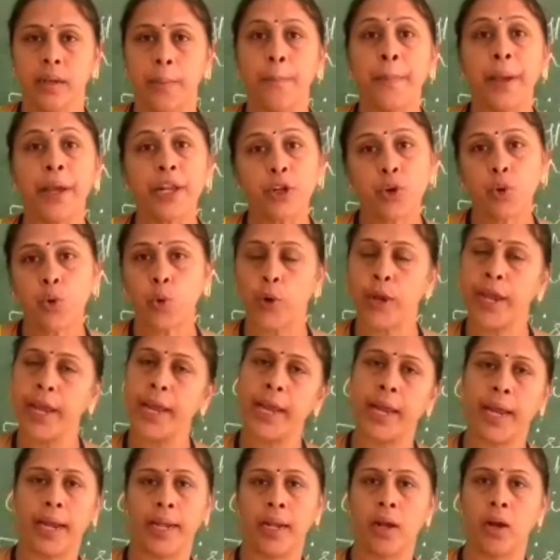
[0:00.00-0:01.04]

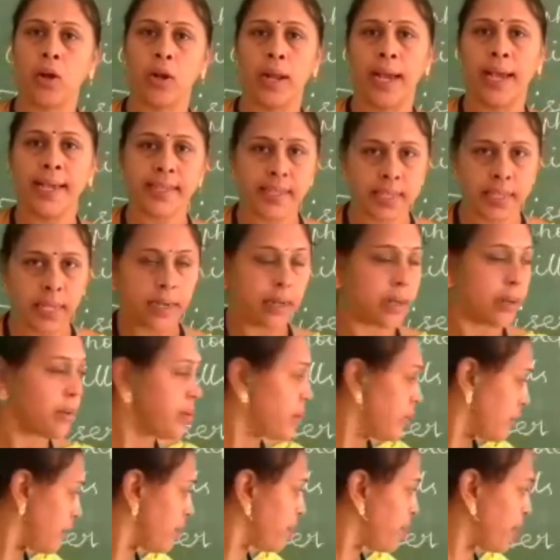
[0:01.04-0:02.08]
mercury and all I said
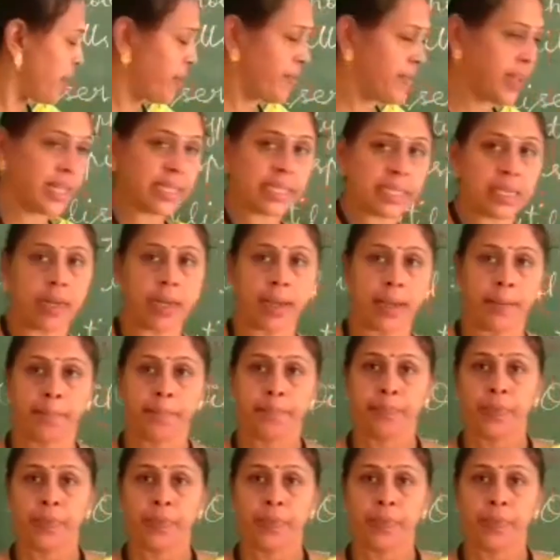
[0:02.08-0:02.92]
previously.